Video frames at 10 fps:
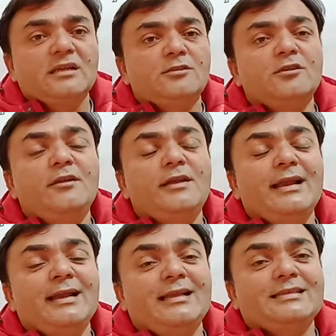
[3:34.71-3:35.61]
So you
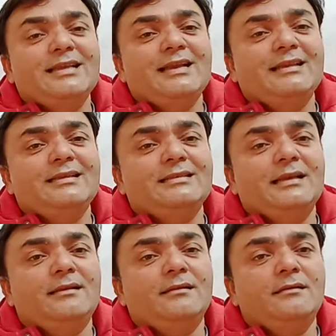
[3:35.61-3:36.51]
can understand this
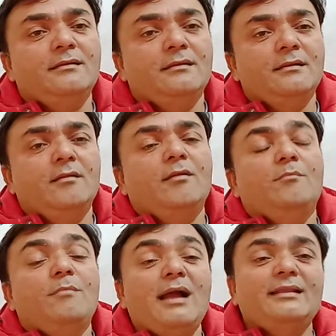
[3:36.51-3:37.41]
thing.
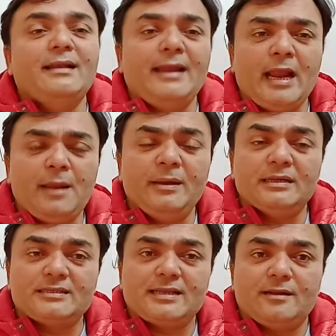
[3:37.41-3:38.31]
By the name
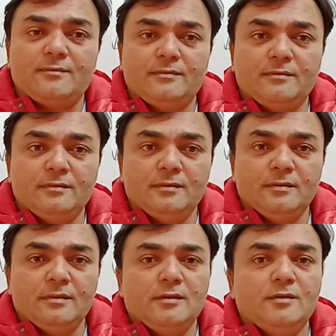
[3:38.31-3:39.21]
itself,
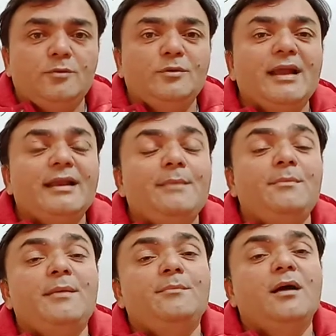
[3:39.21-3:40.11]
you can
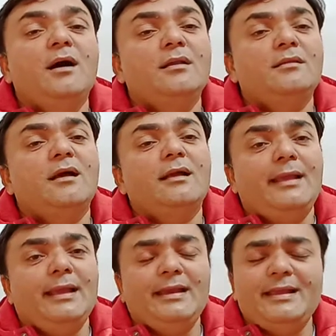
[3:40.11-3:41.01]
remember the
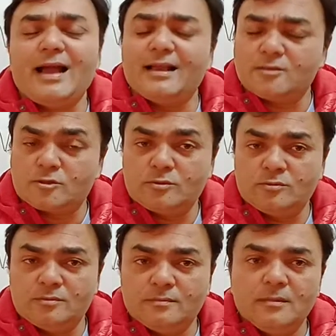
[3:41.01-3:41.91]
areas too.